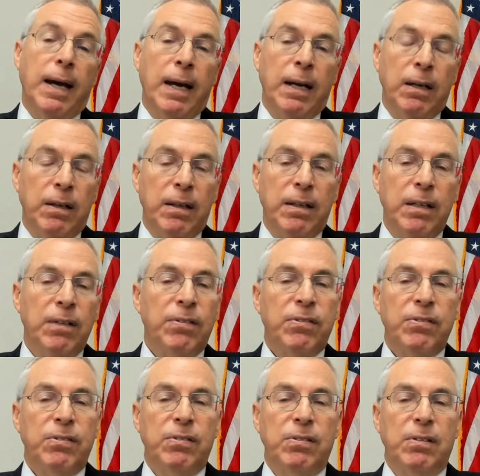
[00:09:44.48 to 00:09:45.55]
And
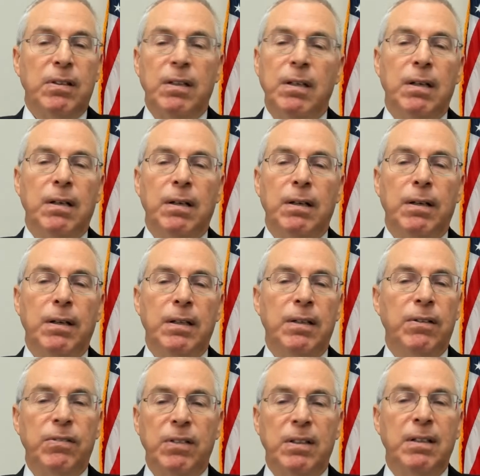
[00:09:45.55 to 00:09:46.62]
this
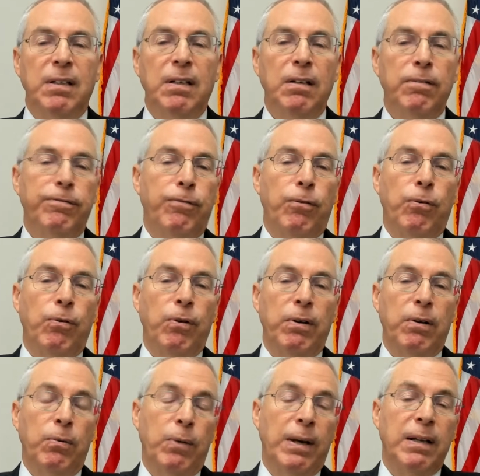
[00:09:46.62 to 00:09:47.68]
is a deal for
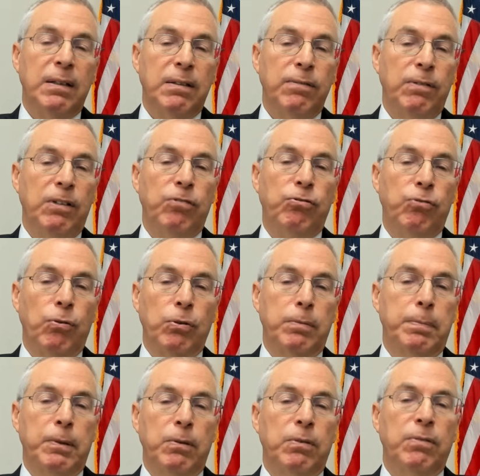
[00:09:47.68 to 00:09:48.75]
a relatively
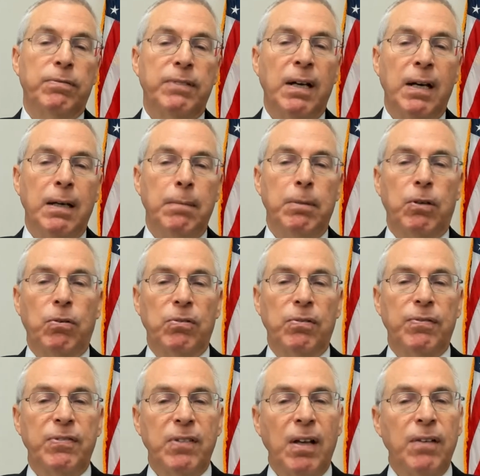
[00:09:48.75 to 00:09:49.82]
short period of time because
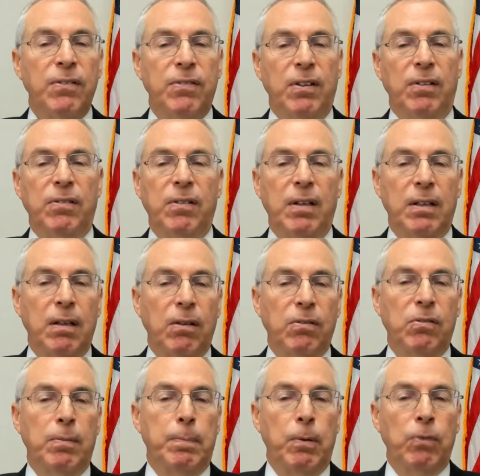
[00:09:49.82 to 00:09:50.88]
of sanctions that are
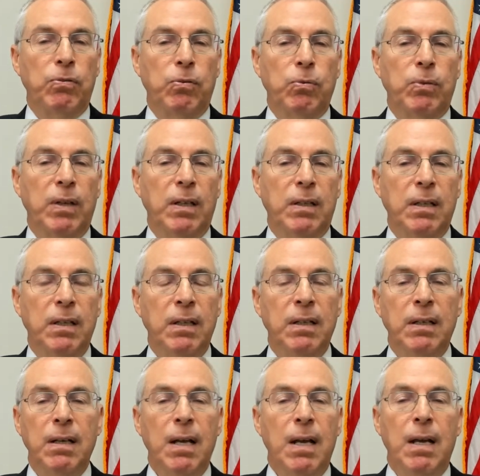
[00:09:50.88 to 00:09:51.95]
supposed to kick
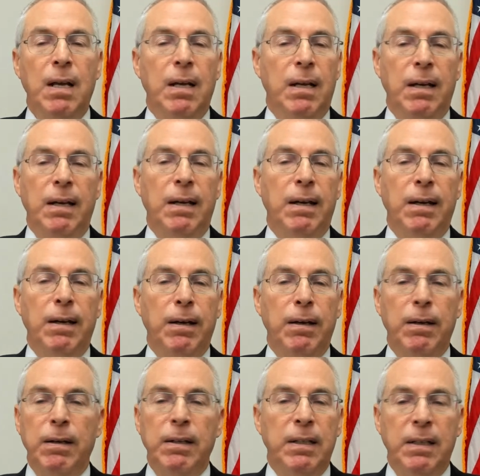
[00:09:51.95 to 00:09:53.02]
in
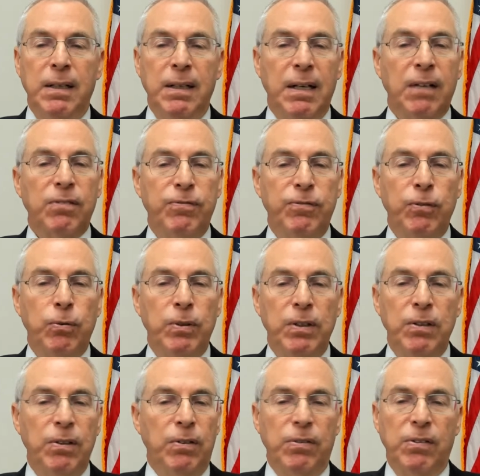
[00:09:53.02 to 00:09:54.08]
the next few
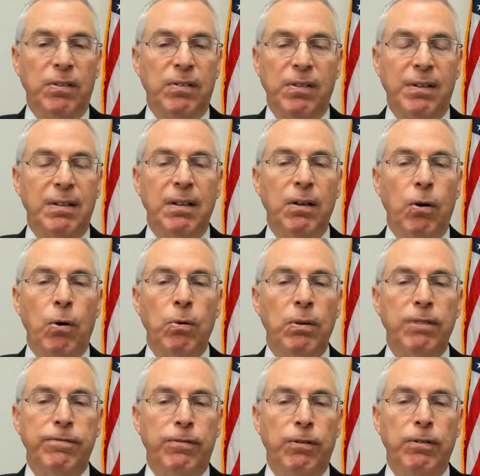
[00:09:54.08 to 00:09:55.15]
years. It's a deal
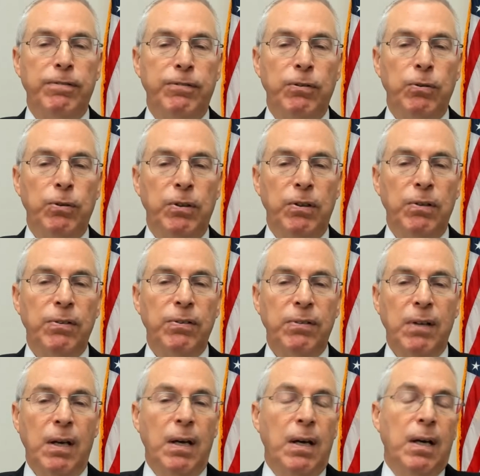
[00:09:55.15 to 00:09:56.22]
only for a few
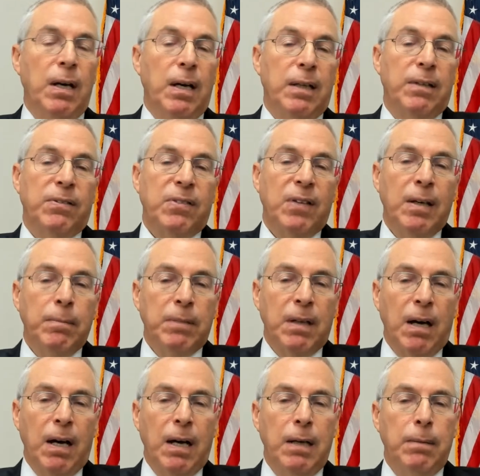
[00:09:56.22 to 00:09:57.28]
years. At the same
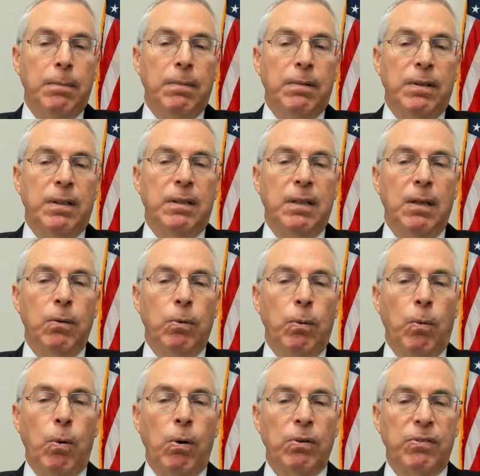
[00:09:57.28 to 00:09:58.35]
time, the deal
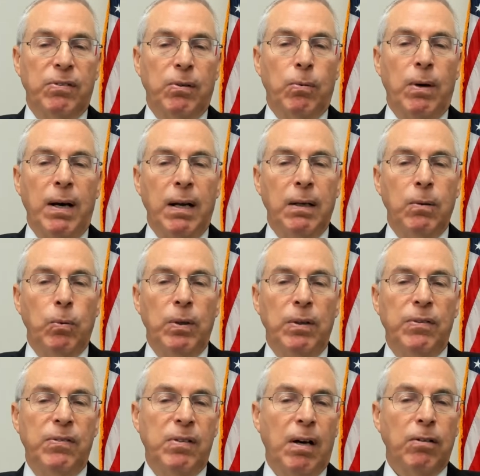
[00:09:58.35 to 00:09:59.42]
rewards Iran
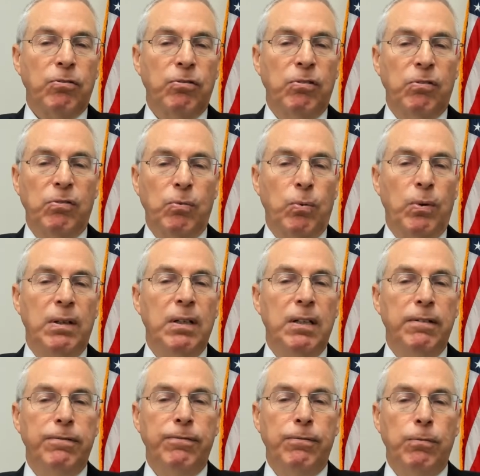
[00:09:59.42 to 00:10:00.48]
with sanctions
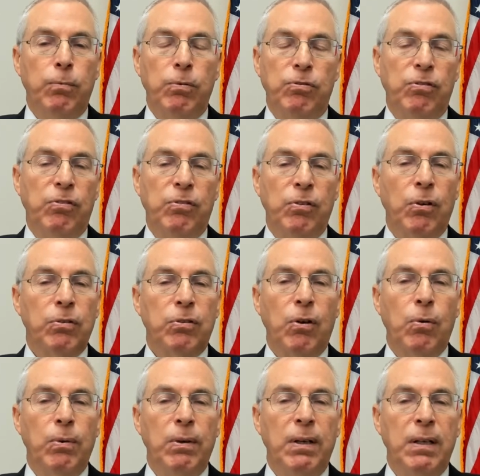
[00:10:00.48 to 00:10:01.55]
relief, which is not
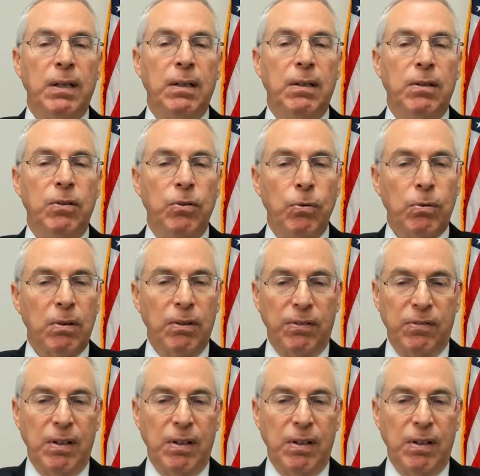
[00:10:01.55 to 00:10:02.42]
only nuclear